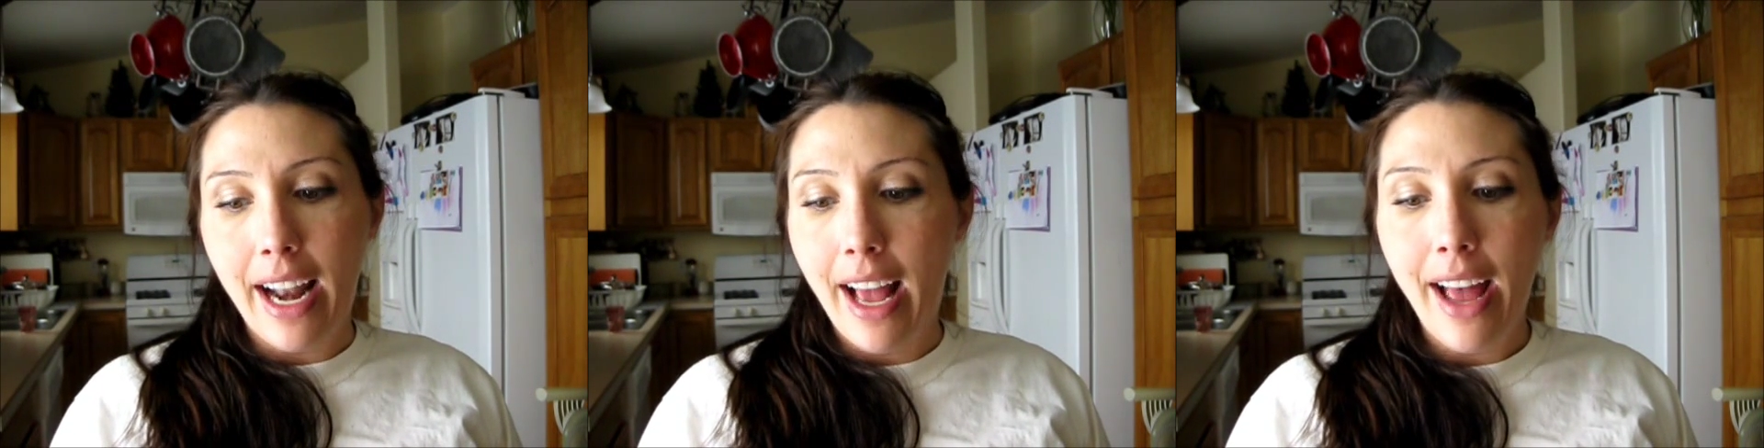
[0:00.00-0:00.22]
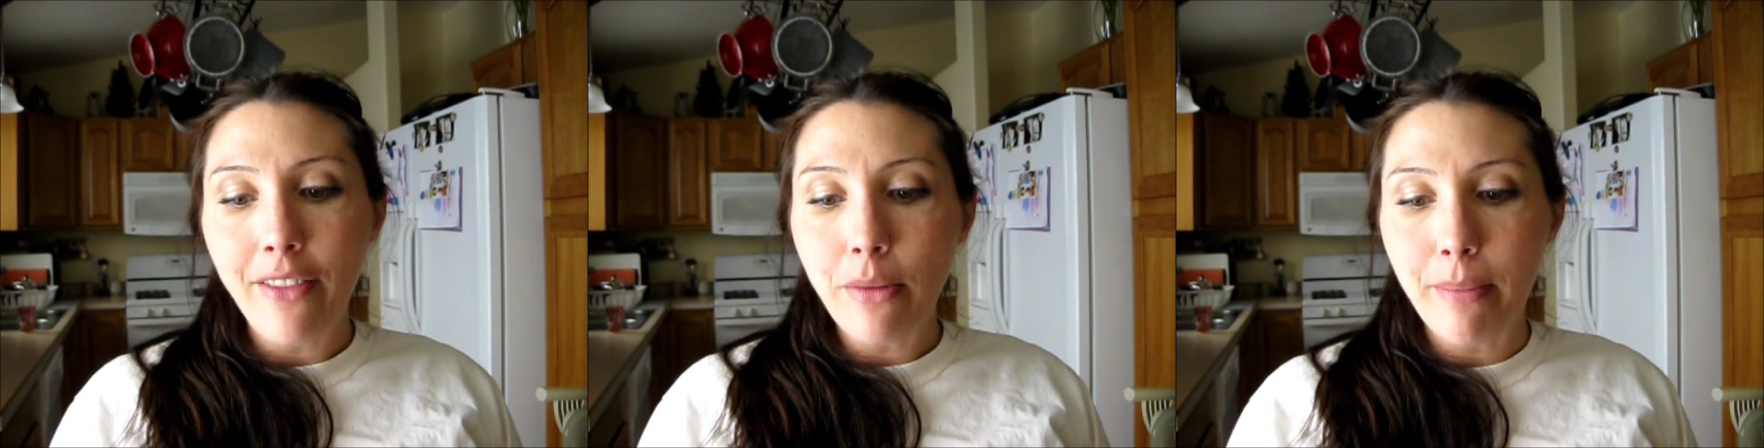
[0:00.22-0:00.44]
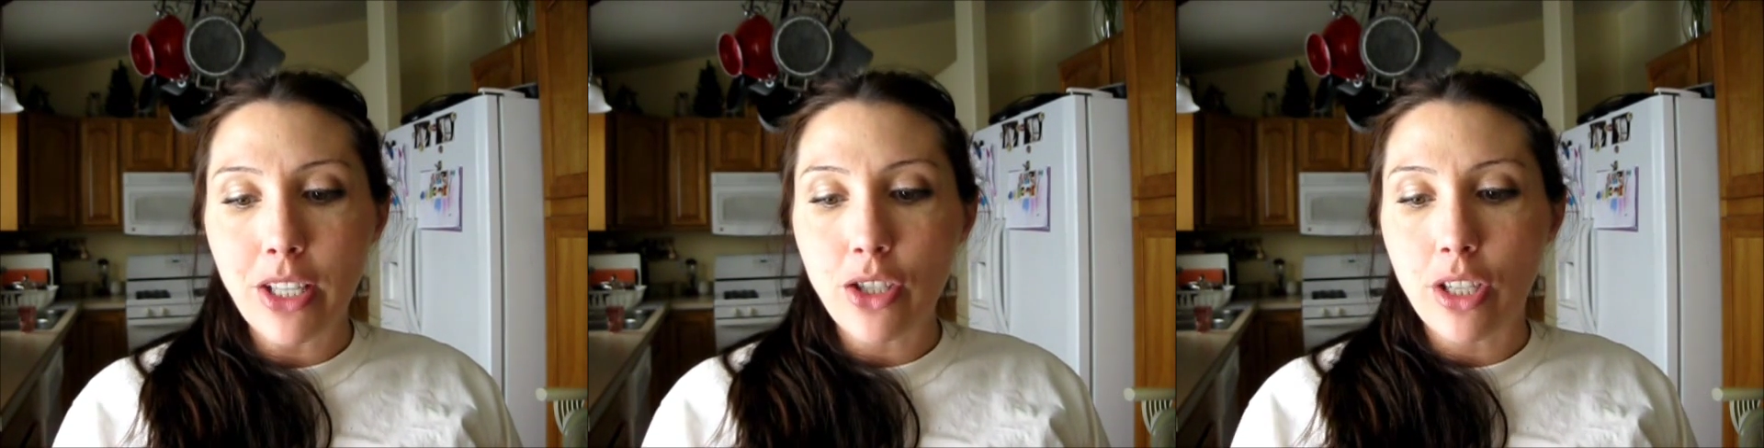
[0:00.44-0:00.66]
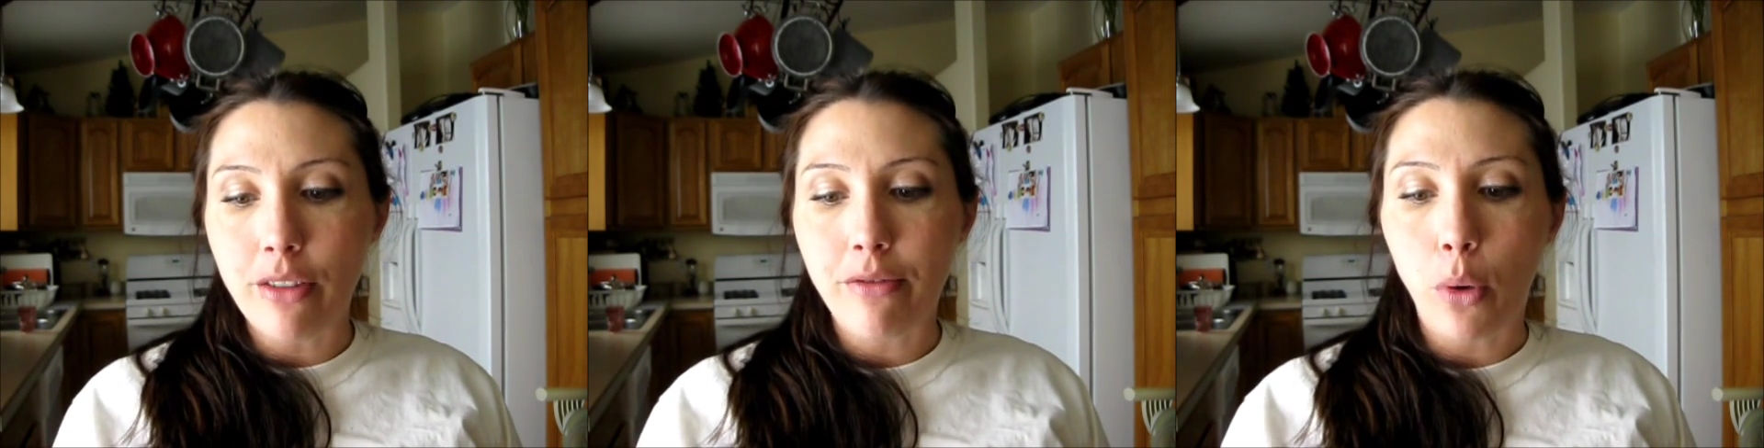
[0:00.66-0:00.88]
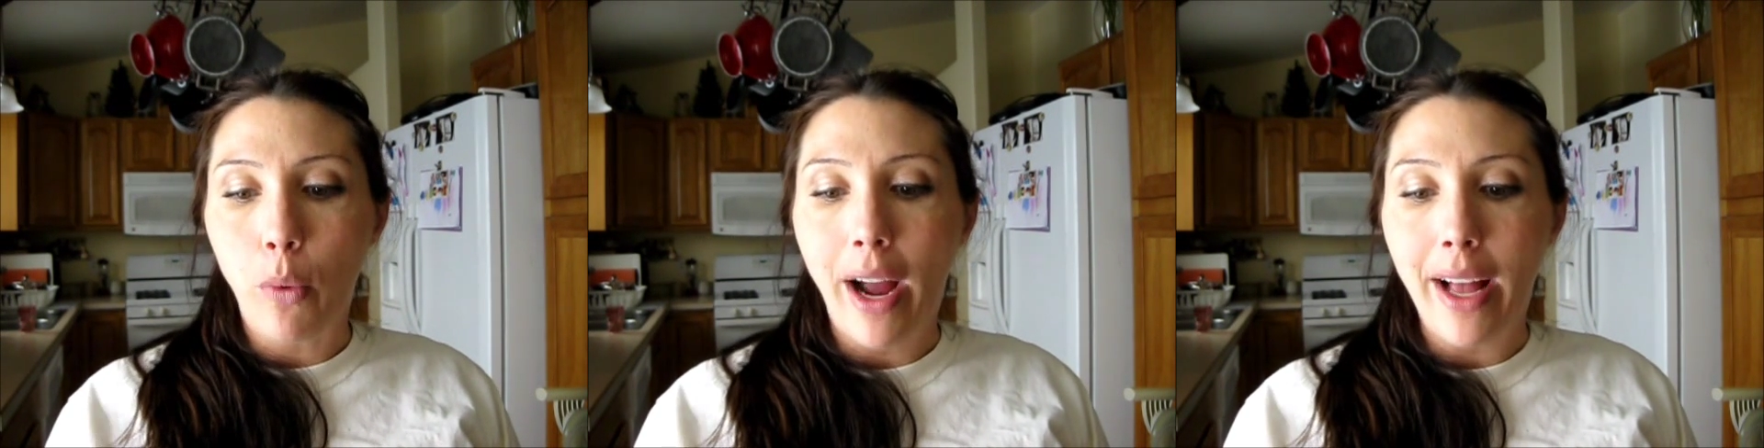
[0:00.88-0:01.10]
I haven't mentioned it
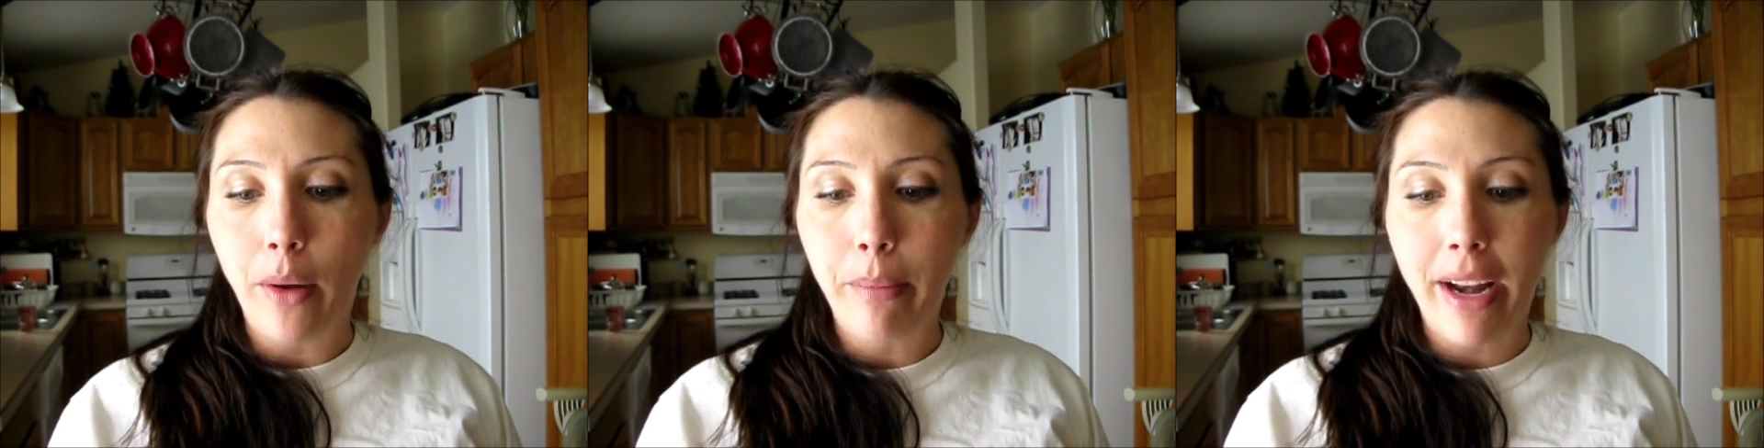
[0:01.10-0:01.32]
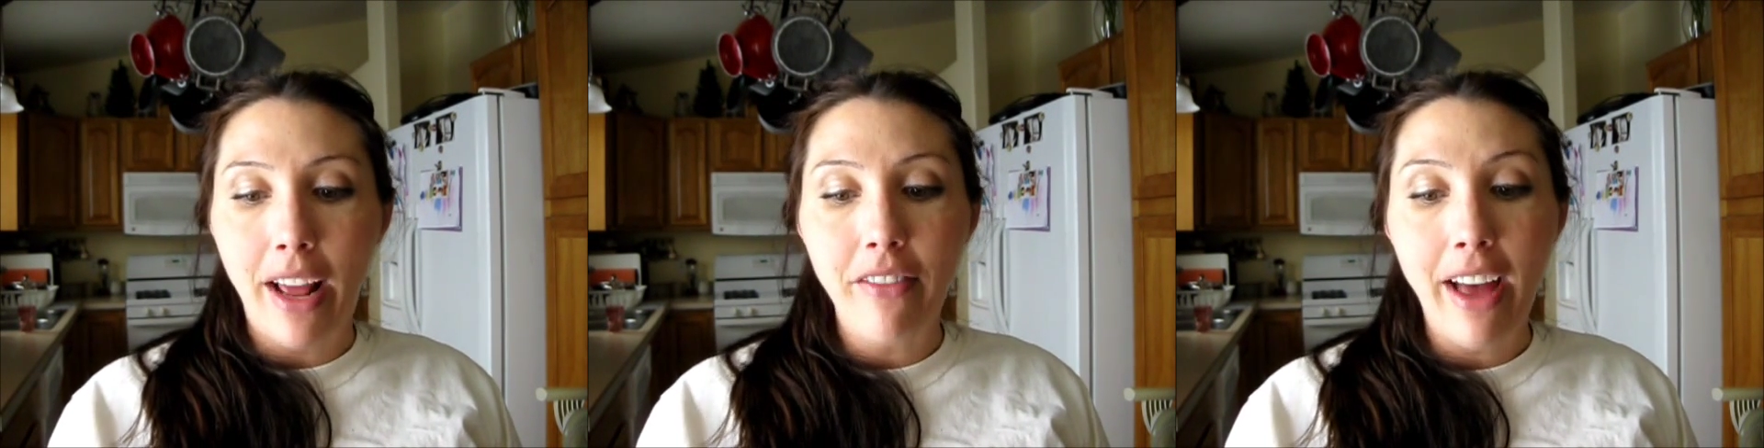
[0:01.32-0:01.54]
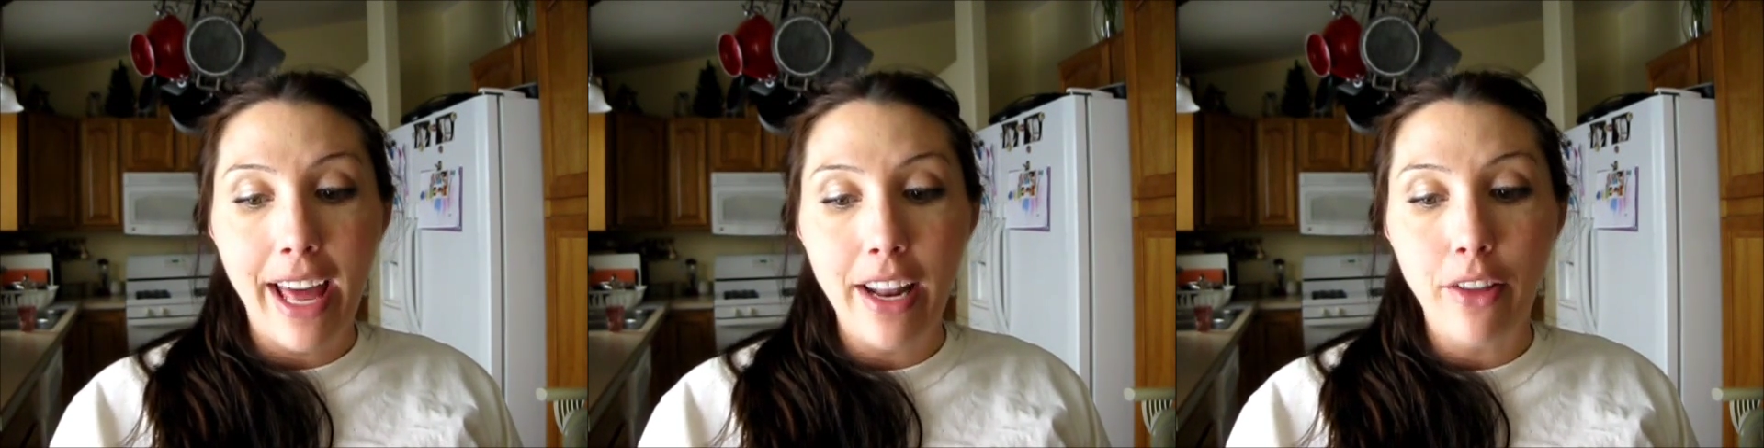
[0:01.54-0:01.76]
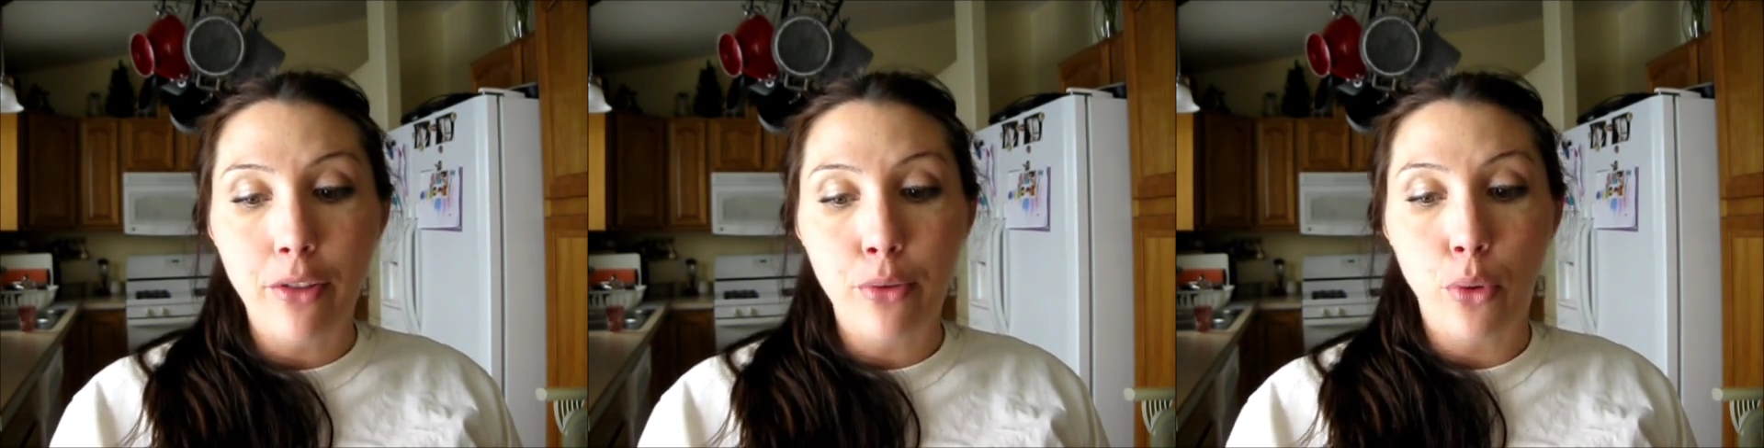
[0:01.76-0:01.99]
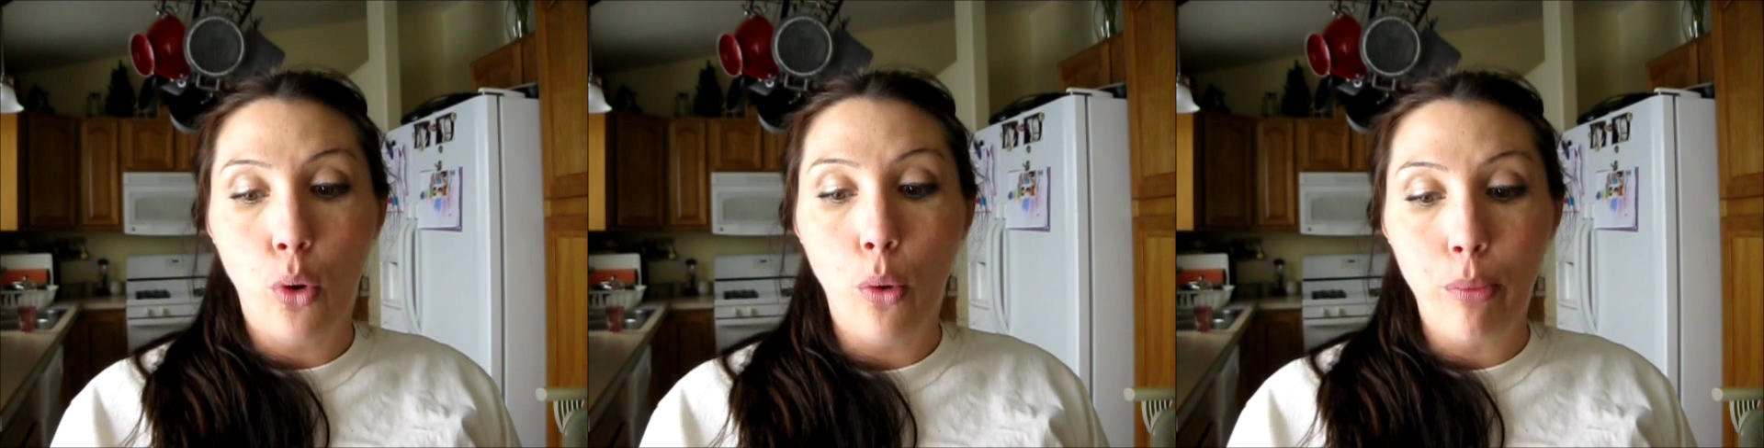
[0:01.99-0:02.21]
for a while, but I've had it
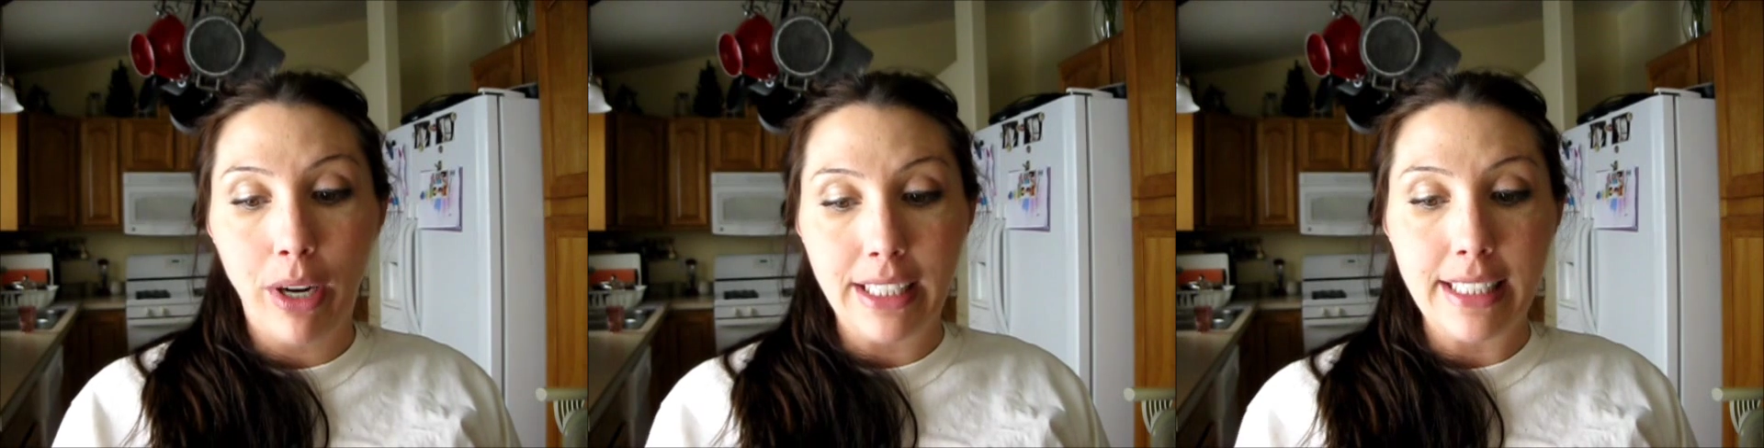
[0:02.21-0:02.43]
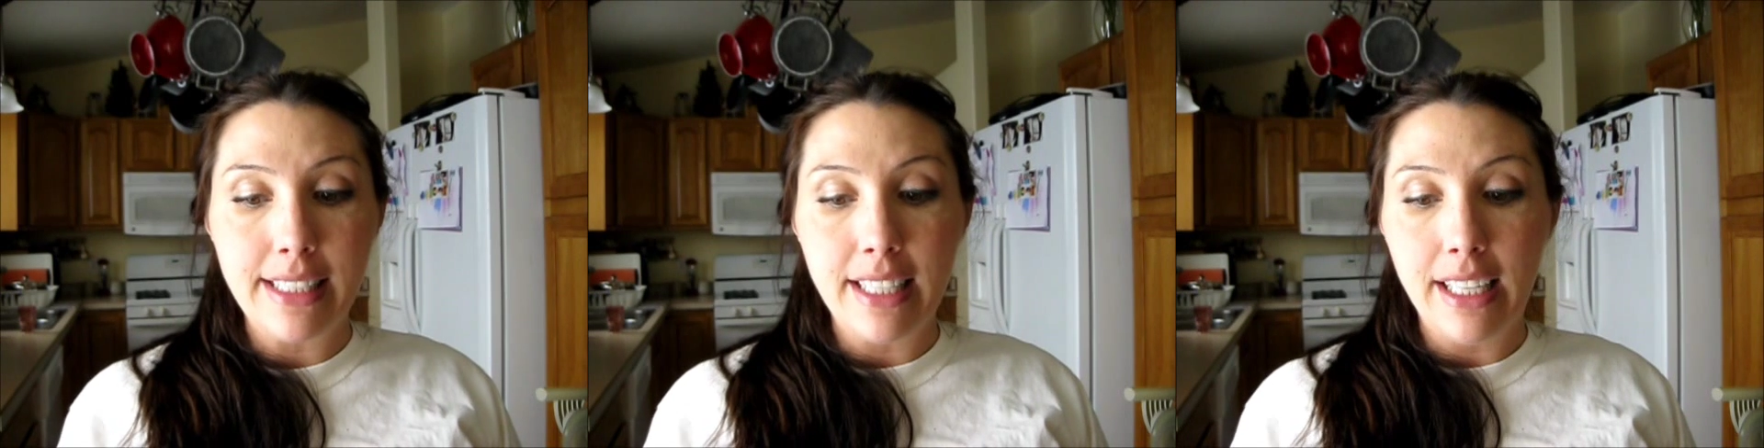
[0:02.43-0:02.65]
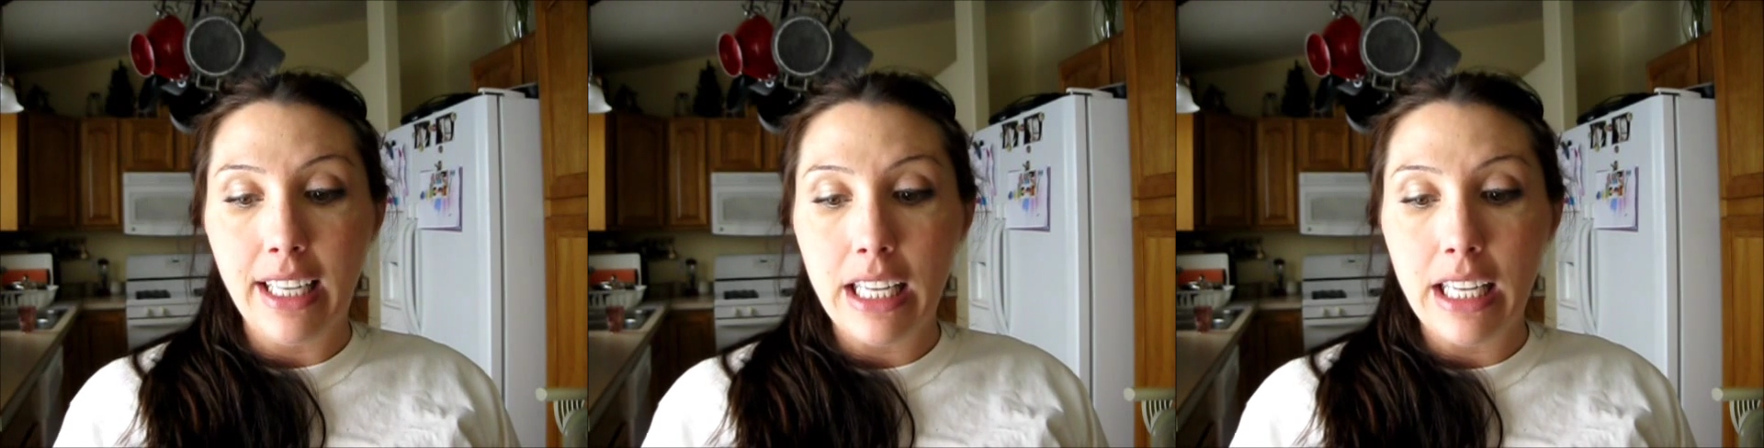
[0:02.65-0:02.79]
through the whole pregnancy,